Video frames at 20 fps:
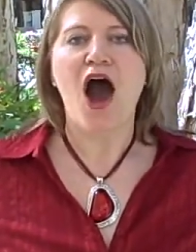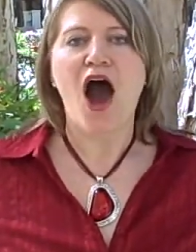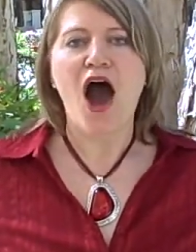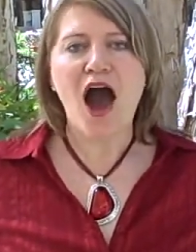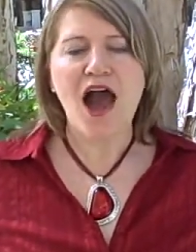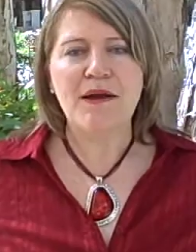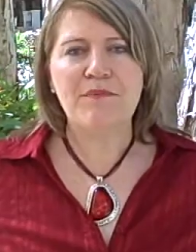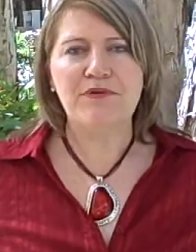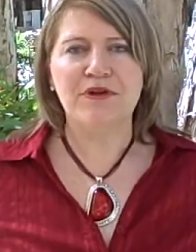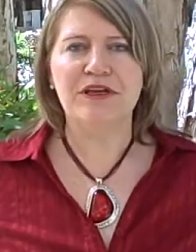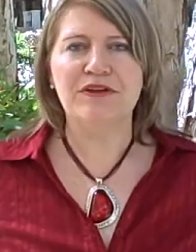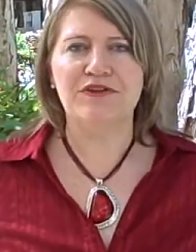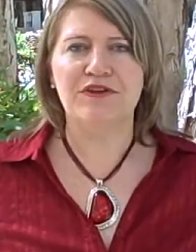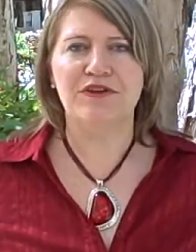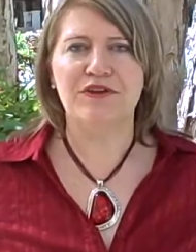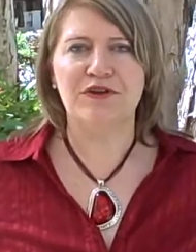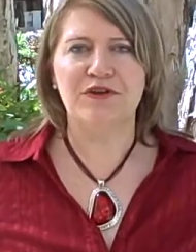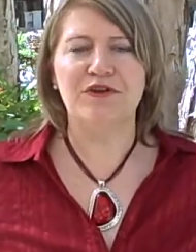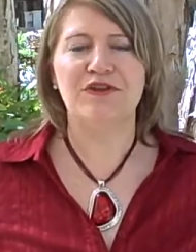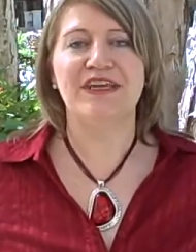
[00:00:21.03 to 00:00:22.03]
I bring to
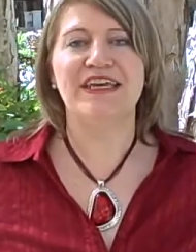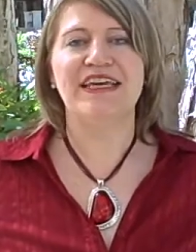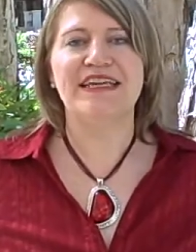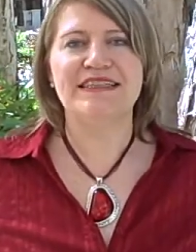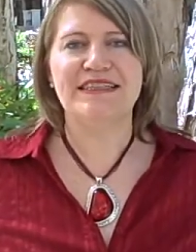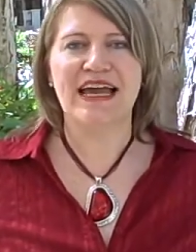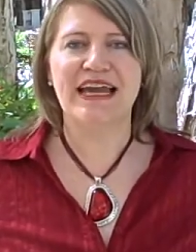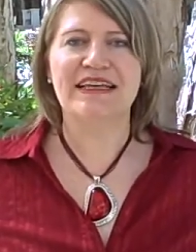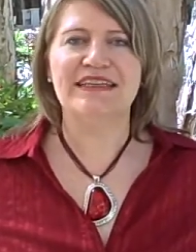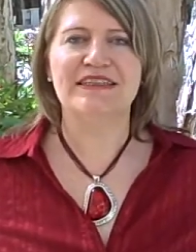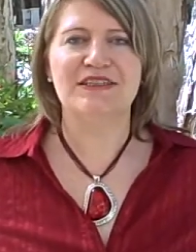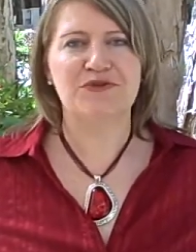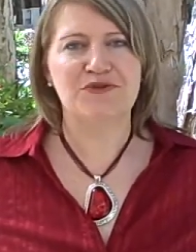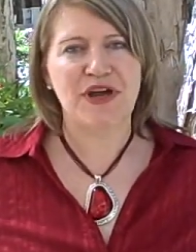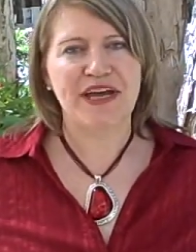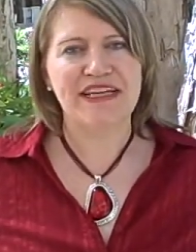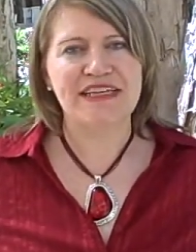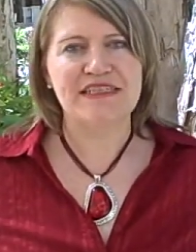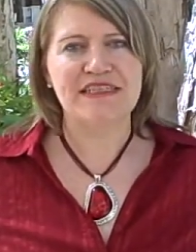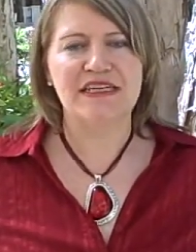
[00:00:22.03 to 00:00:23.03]
you the exact
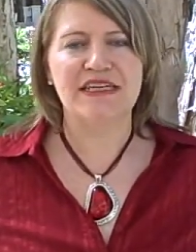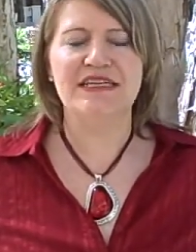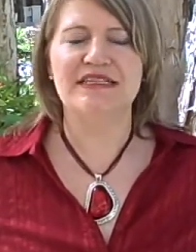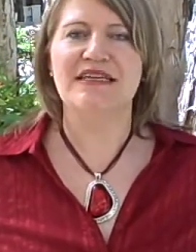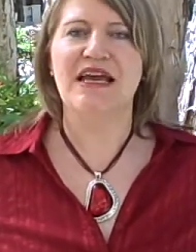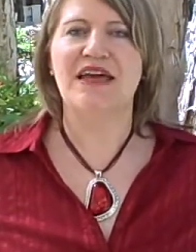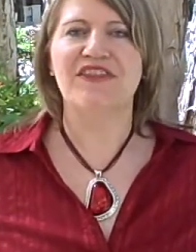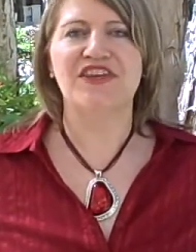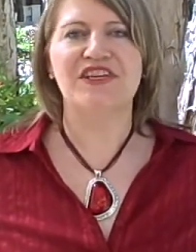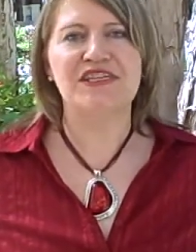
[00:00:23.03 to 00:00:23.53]
strategies,